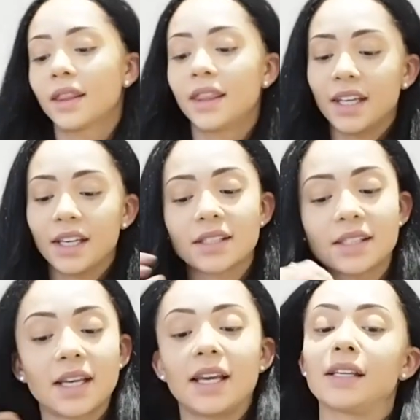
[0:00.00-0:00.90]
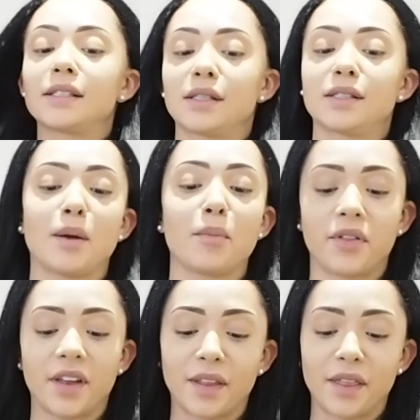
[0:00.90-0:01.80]
This is
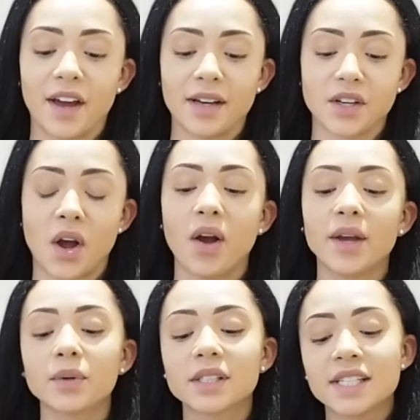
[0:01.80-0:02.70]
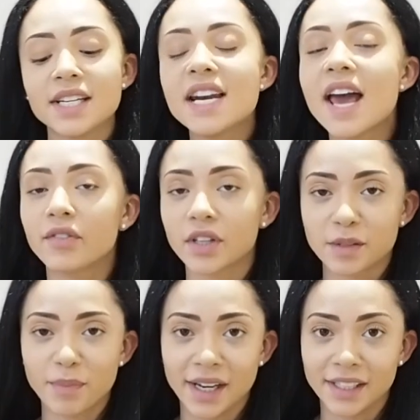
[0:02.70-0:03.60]
something that I would never
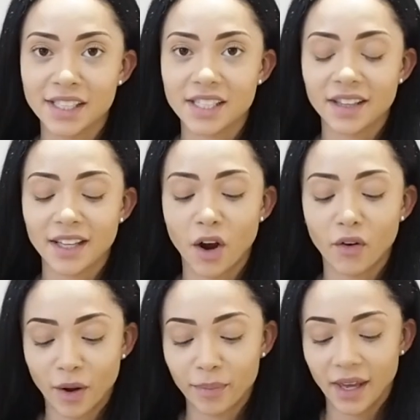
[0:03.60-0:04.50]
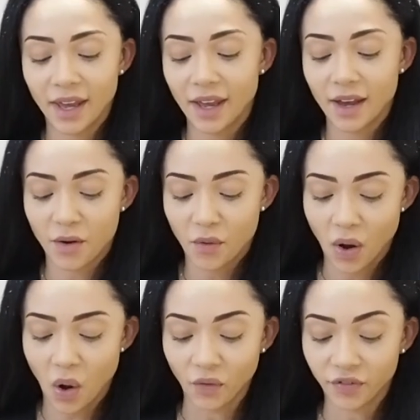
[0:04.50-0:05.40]
spend the
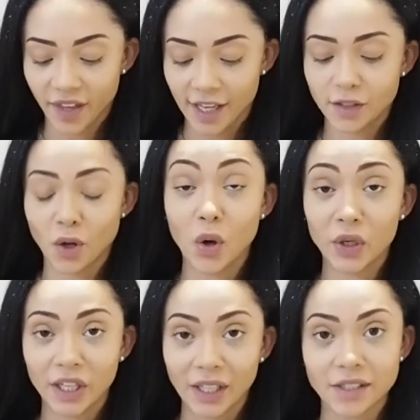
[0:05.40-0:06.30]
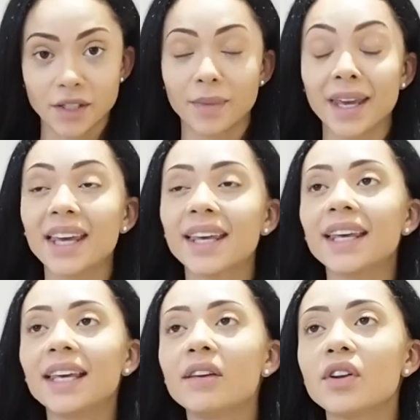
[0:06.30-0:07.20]
RRP of this on an item.
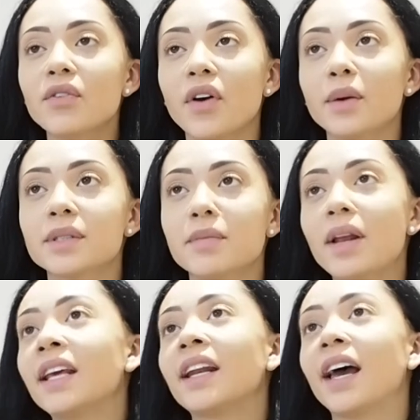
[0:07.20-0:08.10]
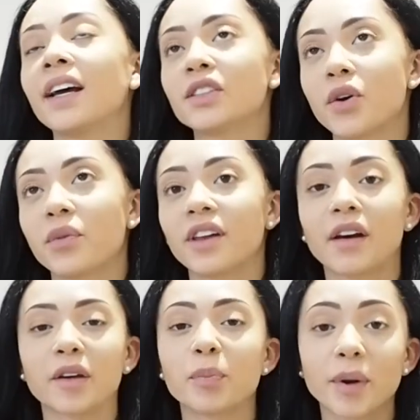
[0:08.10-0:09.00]
Even if I was a millionaire, I don't think
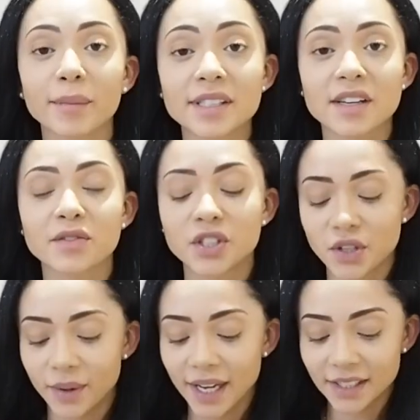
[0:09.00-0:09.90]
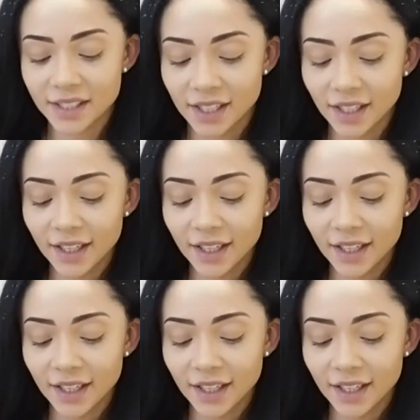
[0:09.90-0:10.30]
I could bring myself to do it.